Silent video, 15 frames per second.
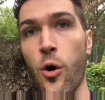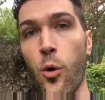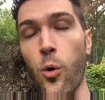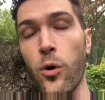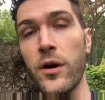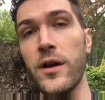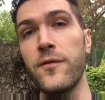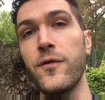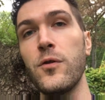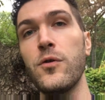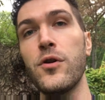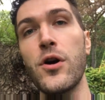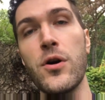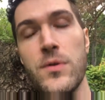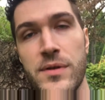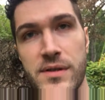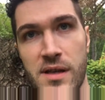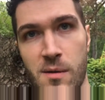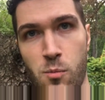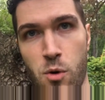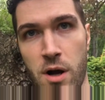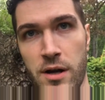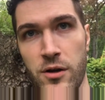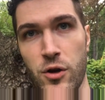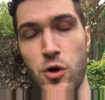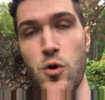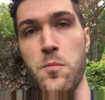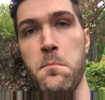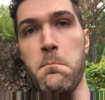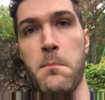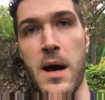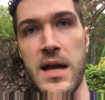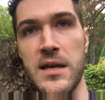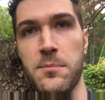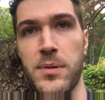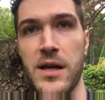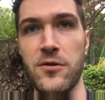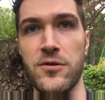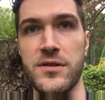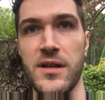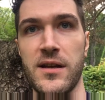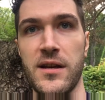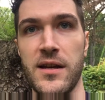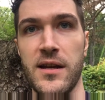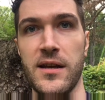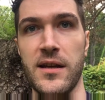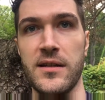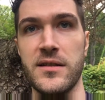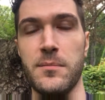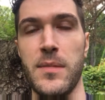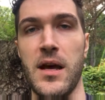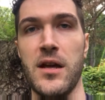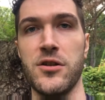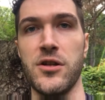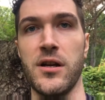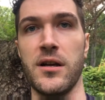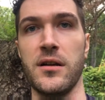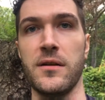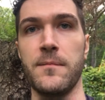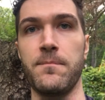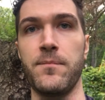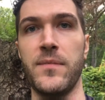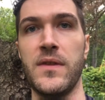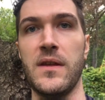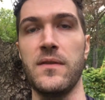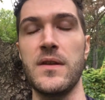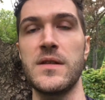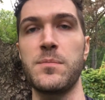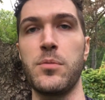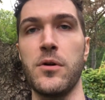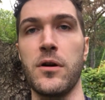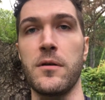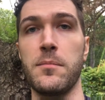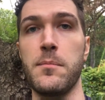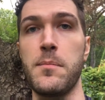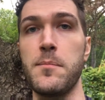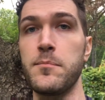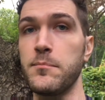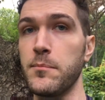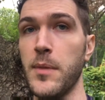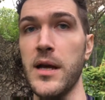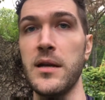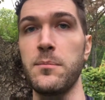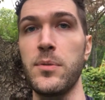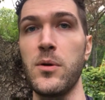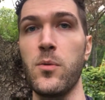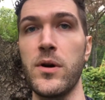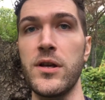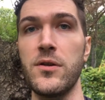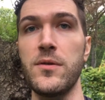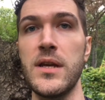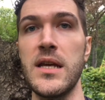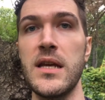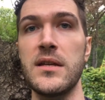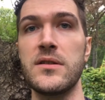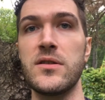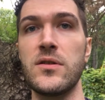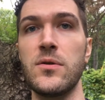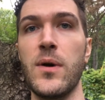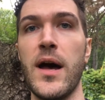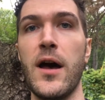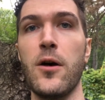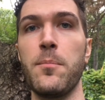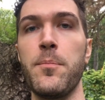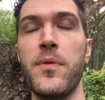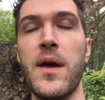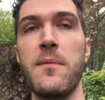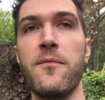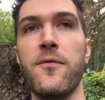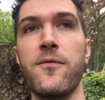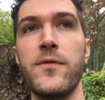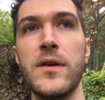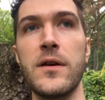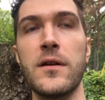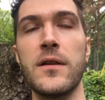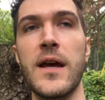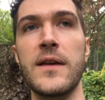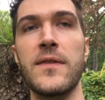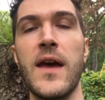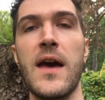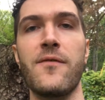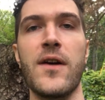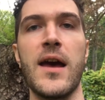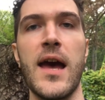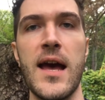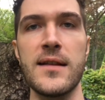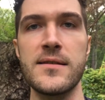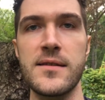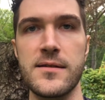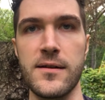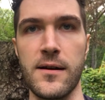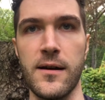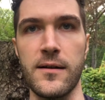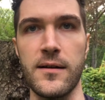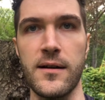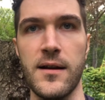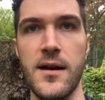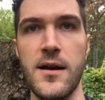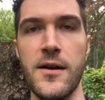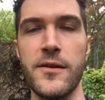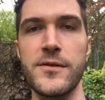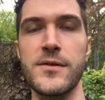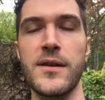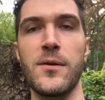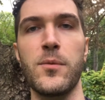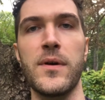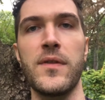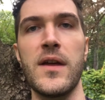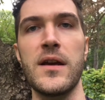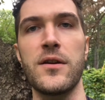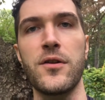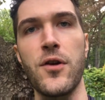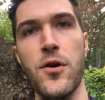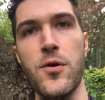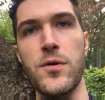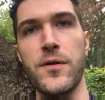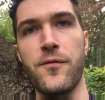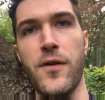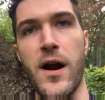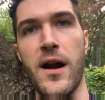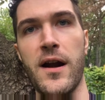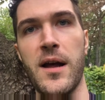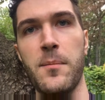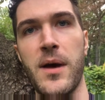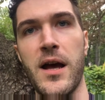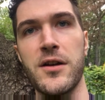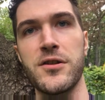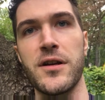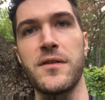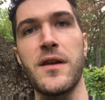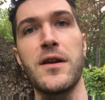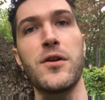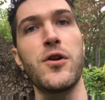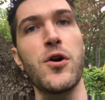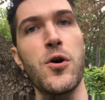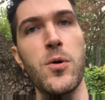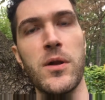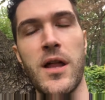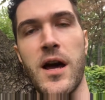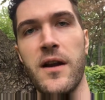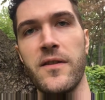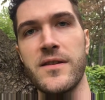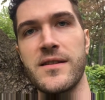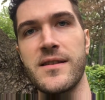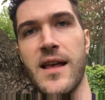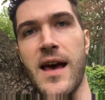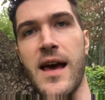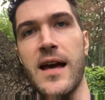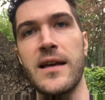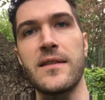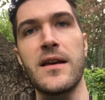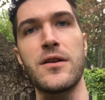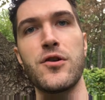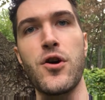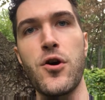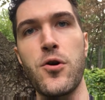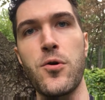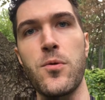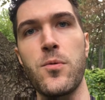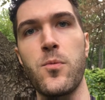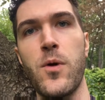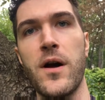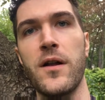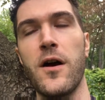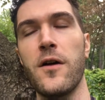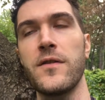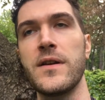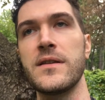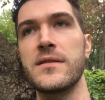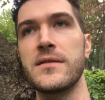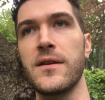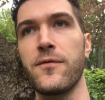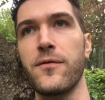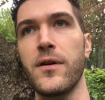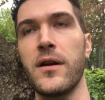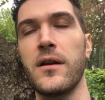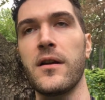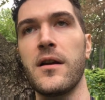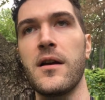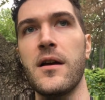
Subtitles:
or if you know someone who might be interested in getting into magic, then this book might be what you need to help them feel like they have a head start, so that when they go to Friday Night Magic, they know a lot of the slang, they know what all these different